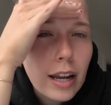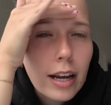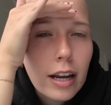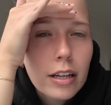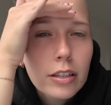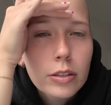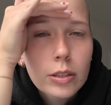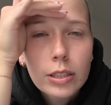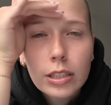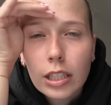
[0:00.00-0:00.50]
Like, I
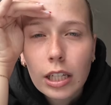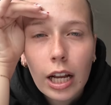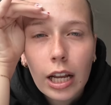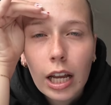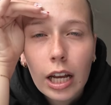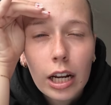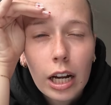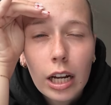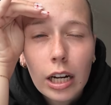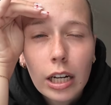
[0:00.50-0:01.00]
was just
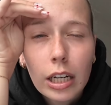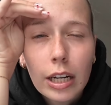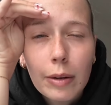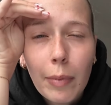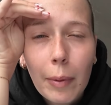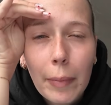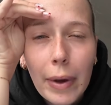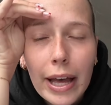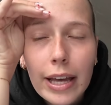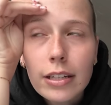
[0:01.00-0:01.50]
like, I kind of need
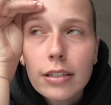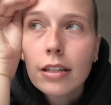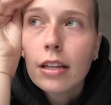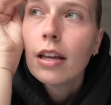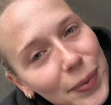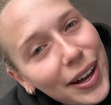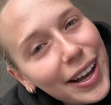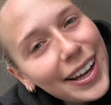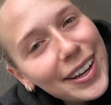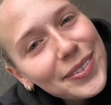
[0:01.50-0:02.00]
my bed.
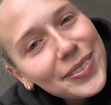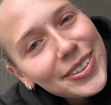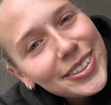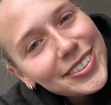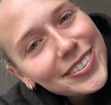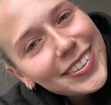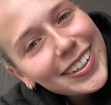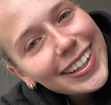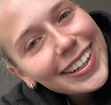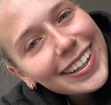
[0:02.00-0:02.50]
But it
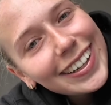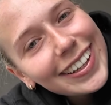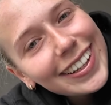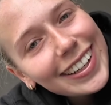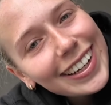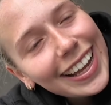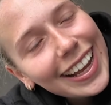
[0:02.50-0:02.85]
was really good,